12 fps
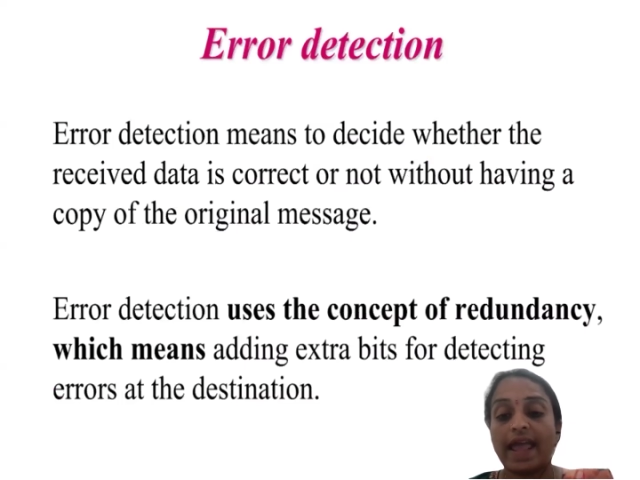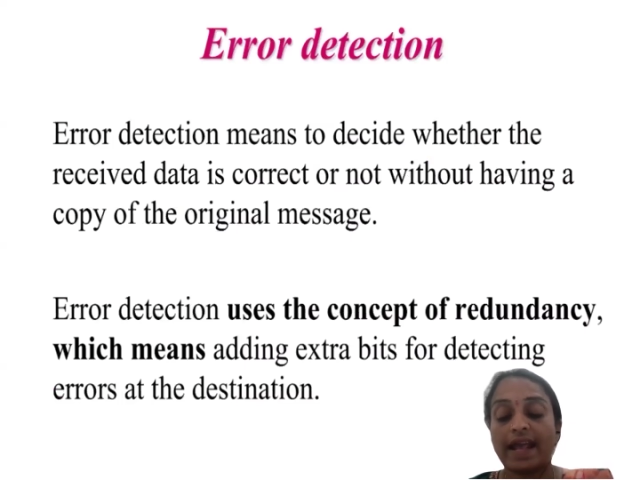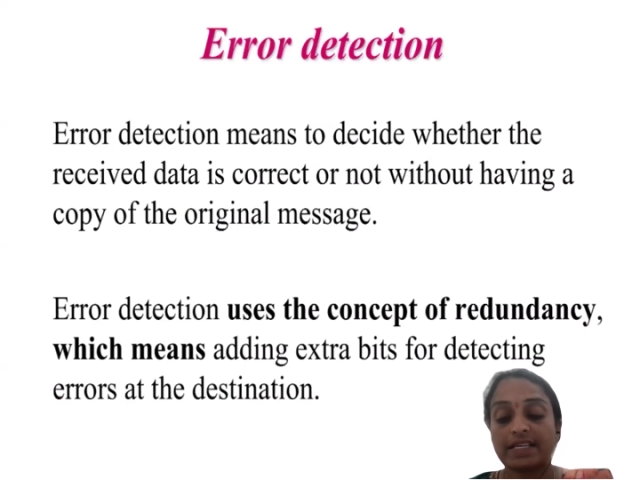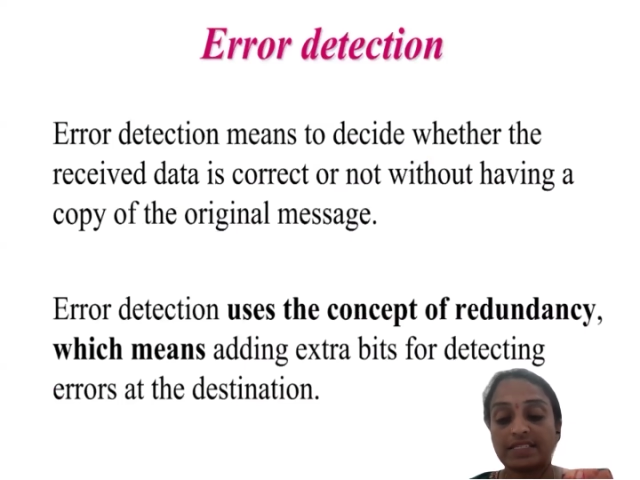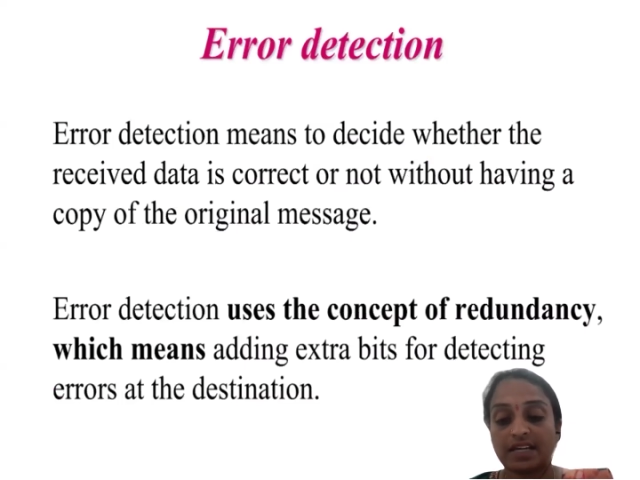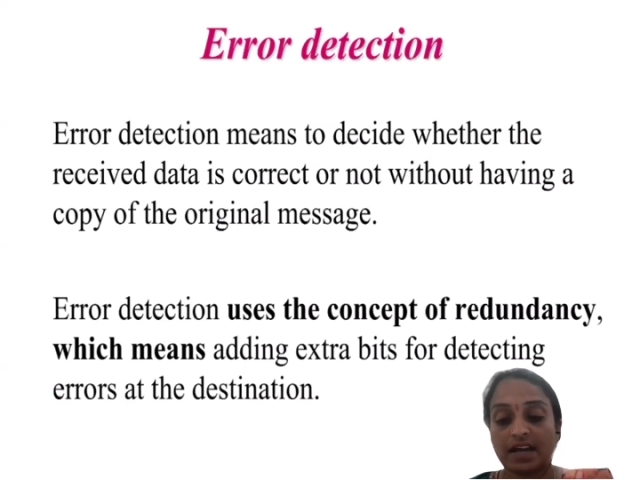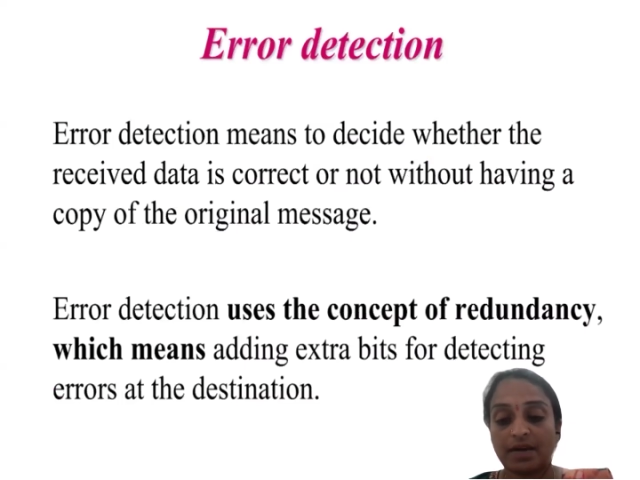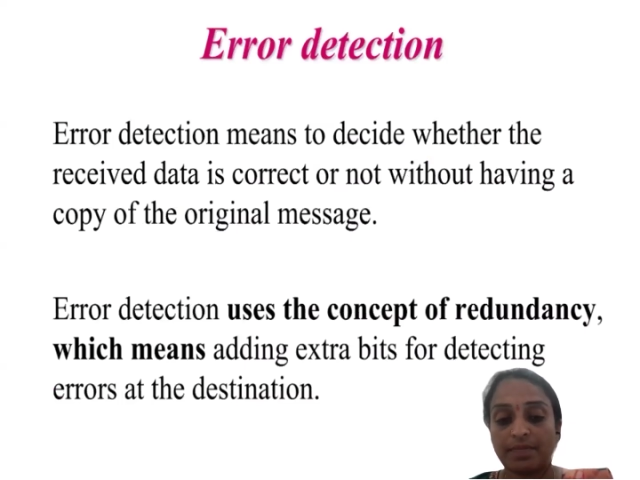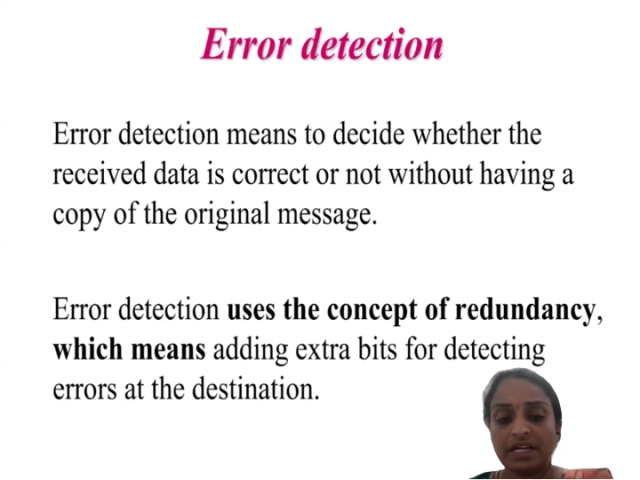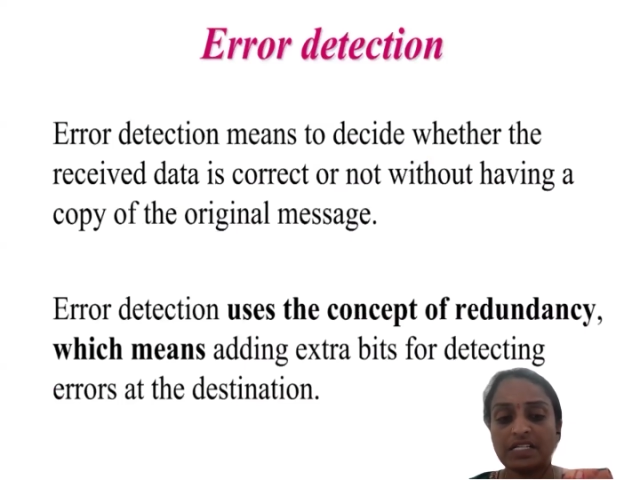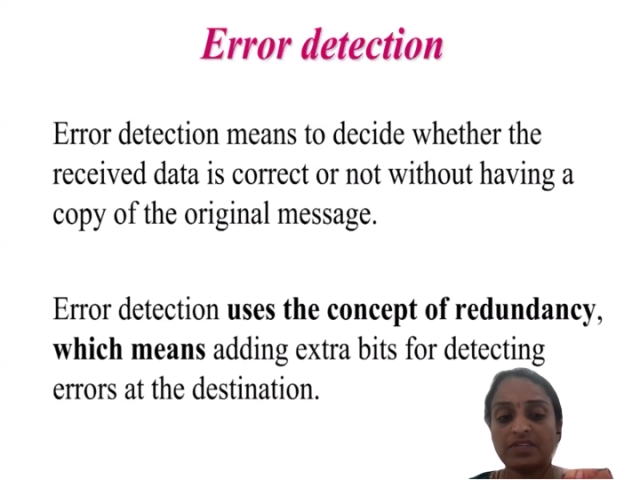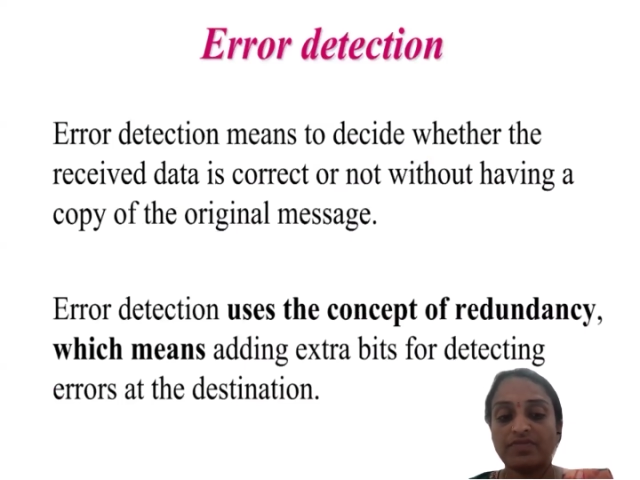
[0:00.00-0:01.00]

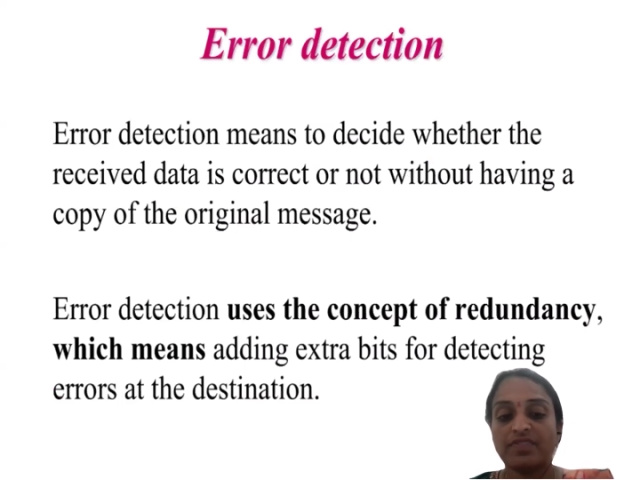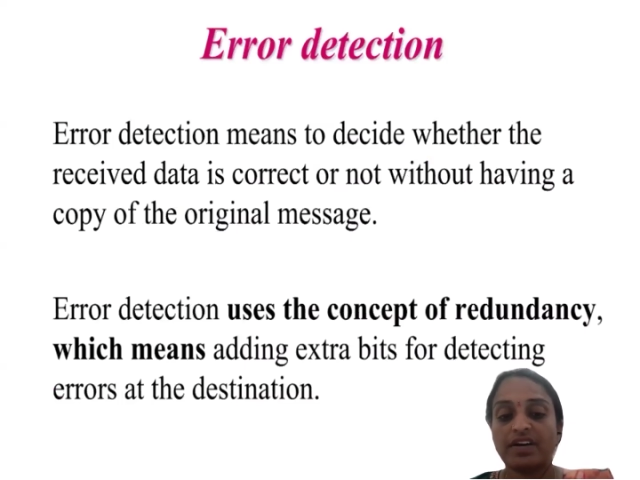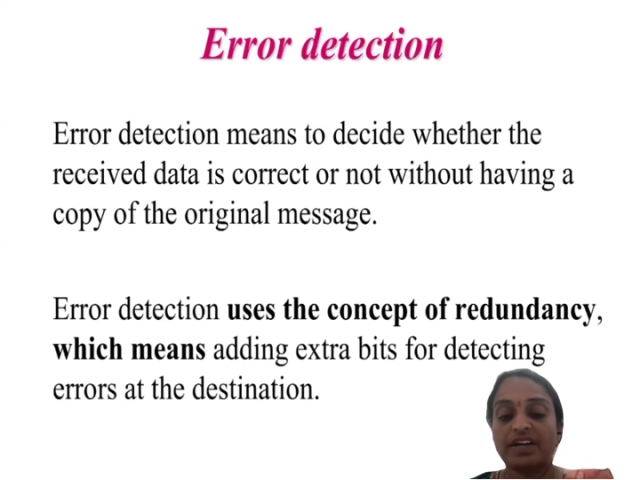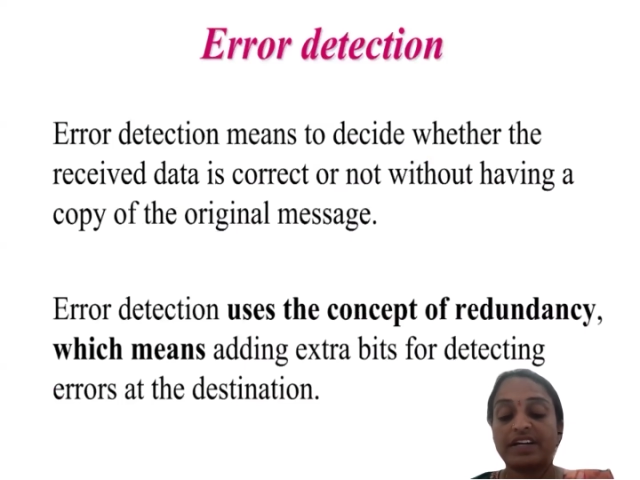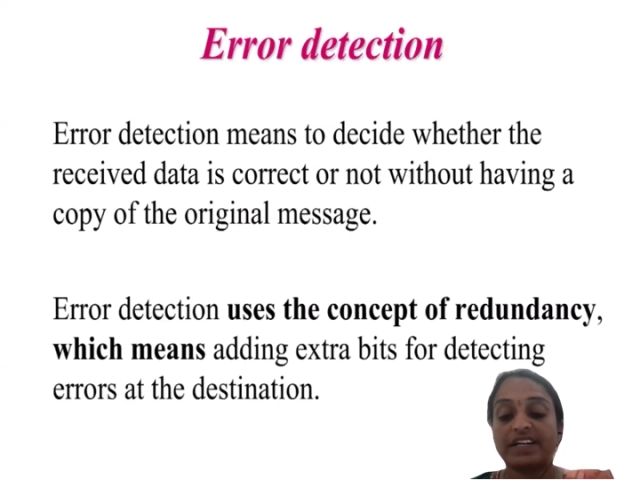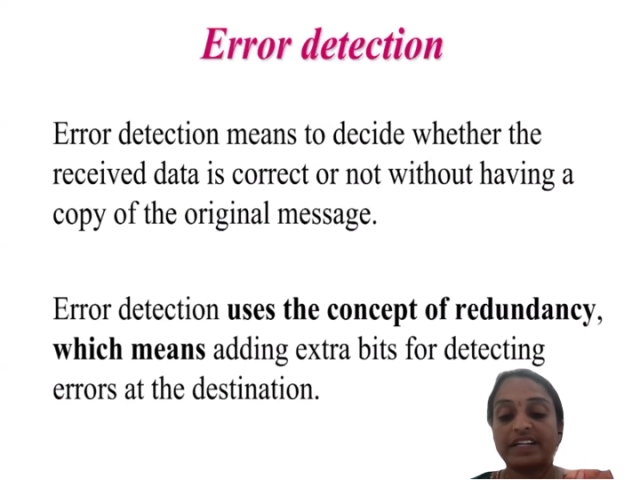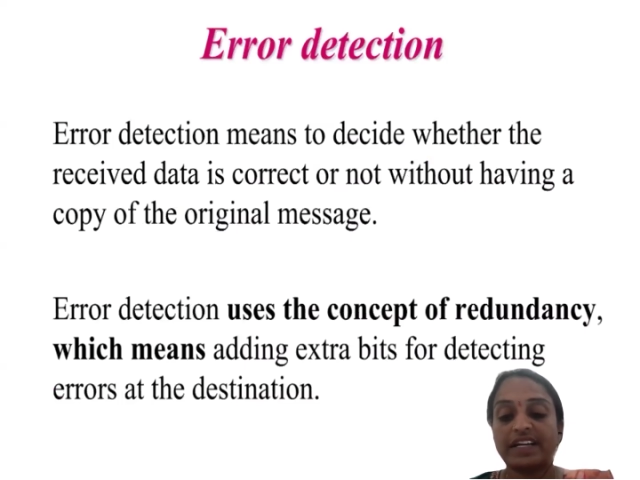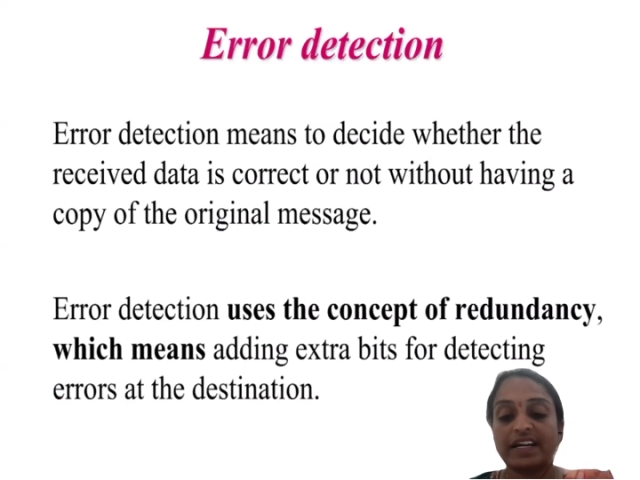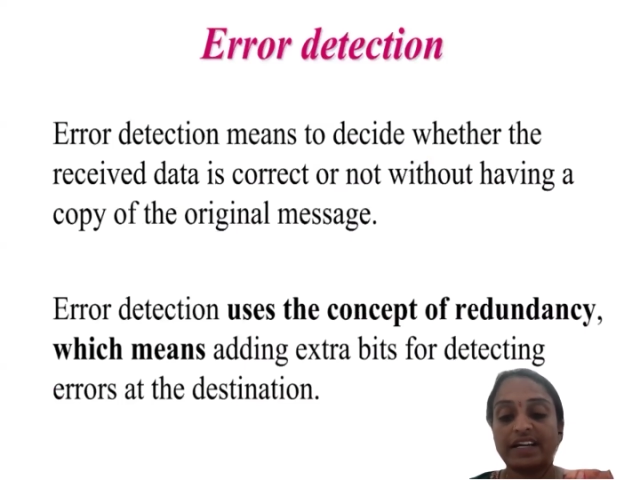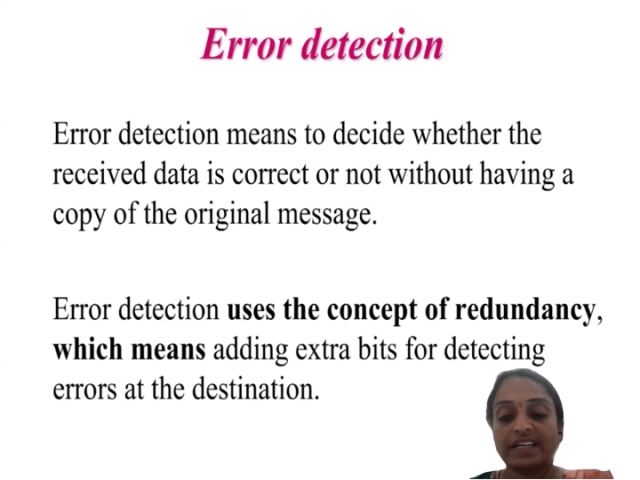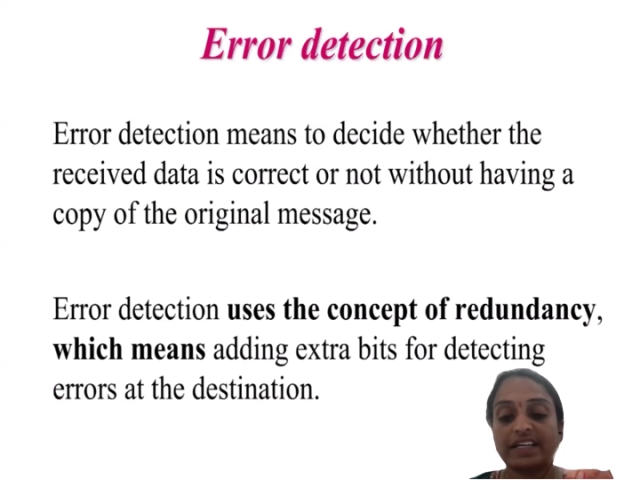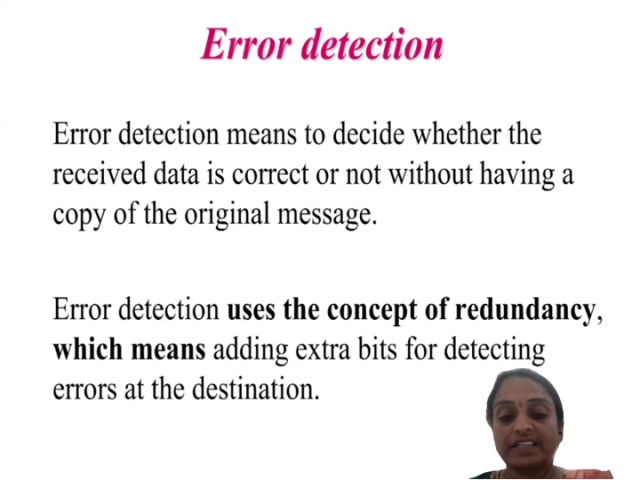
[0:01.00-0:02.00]
extra bits for
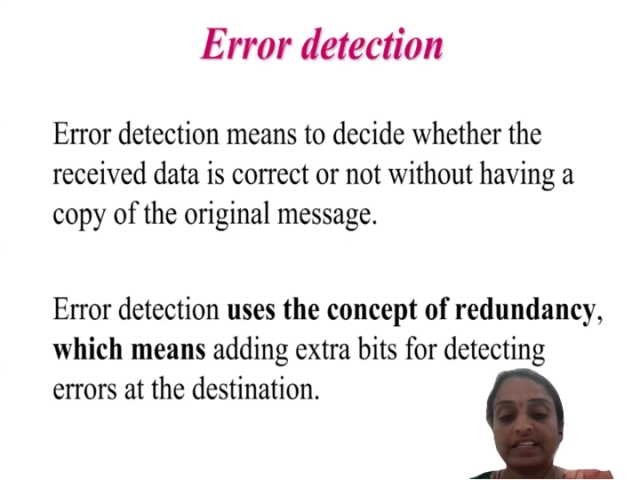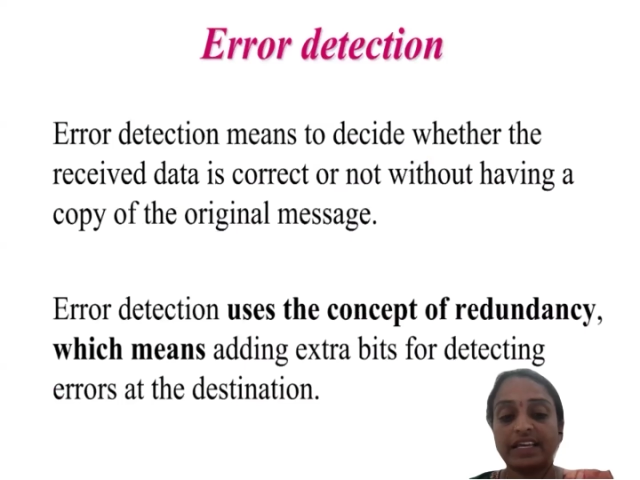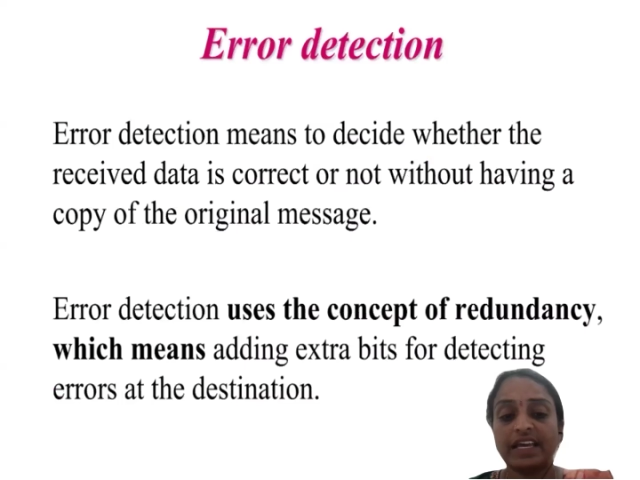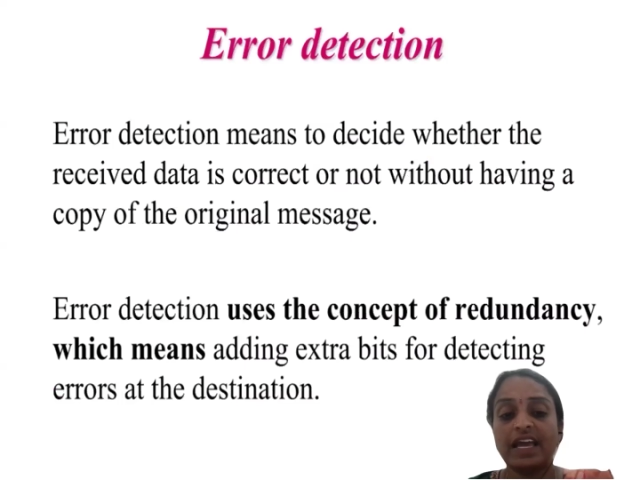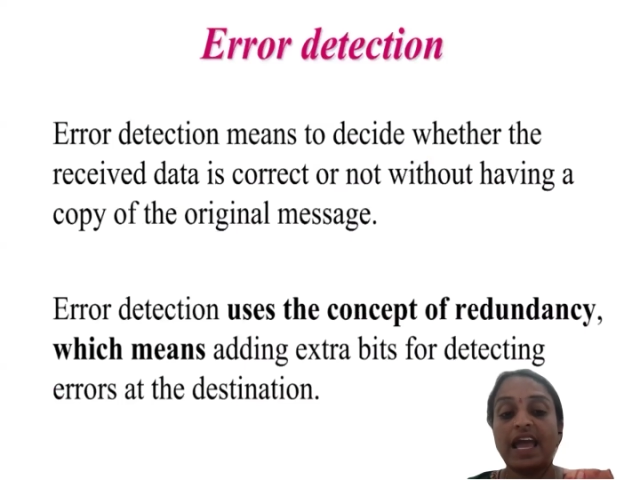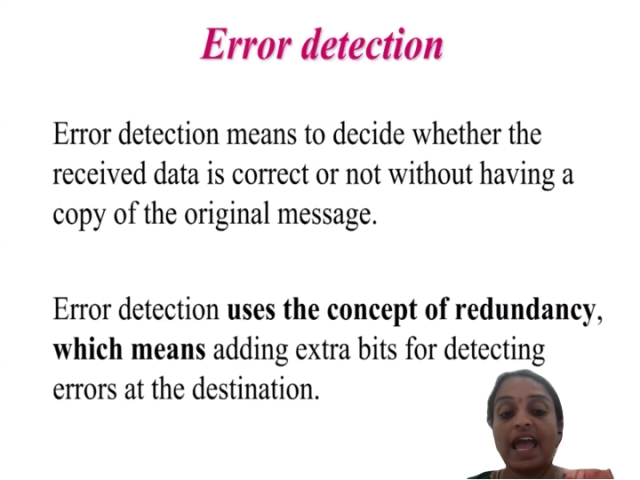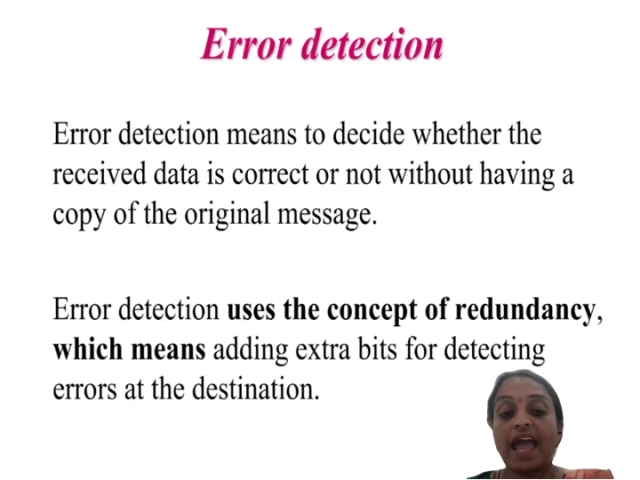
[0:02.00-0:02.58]
detecting the